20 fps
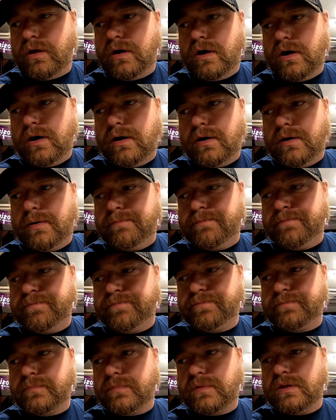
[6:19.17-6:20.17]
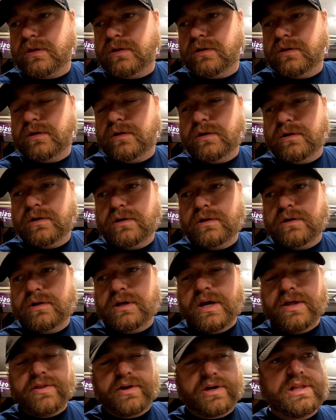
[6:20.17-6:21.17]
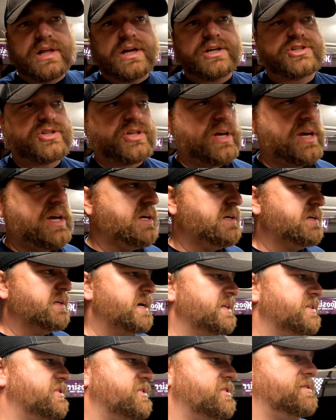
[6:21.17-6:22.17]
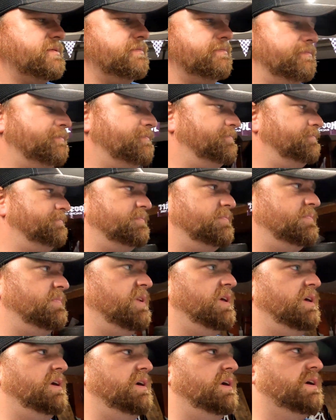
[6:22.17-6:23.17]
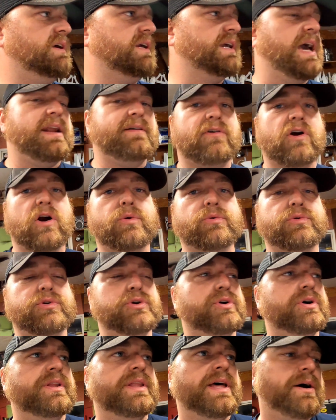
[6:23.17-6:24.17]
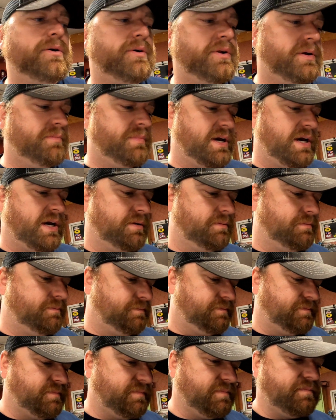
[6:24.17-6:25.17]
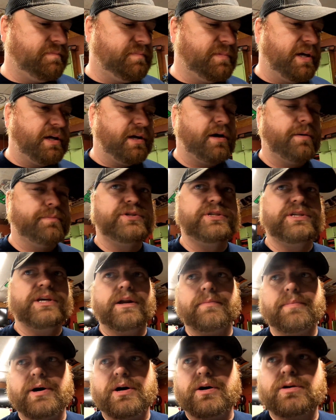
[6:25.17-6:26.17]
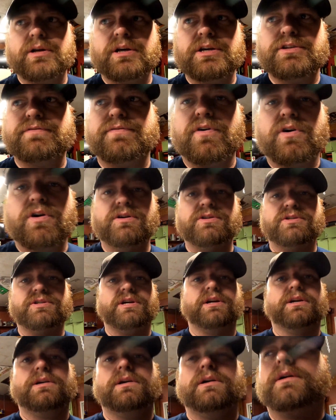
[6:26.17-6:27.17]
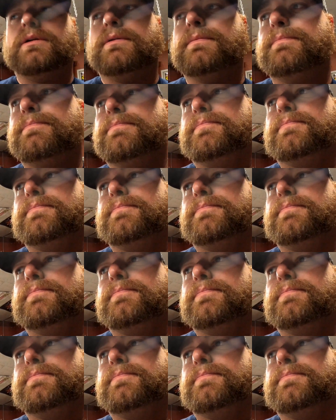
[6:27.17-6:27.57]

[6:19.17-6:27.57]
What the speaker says: And the clutch thing, that's kind of our own doing. That one I'm not like upset about as far as like a